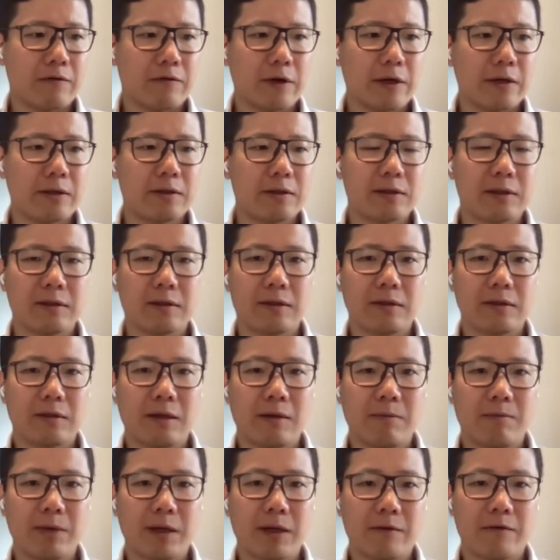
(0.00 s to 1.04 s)
friends
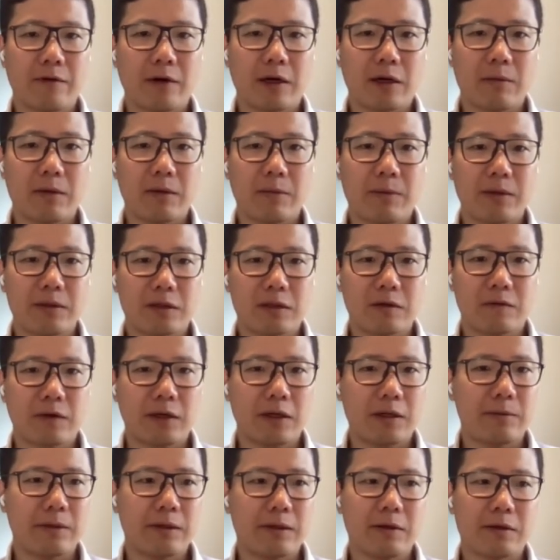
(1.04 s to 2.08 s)
in big pharma business
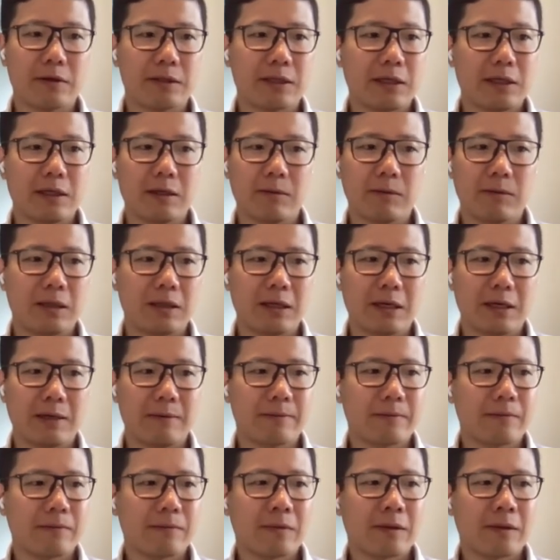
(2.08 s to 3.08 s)
development are telling me that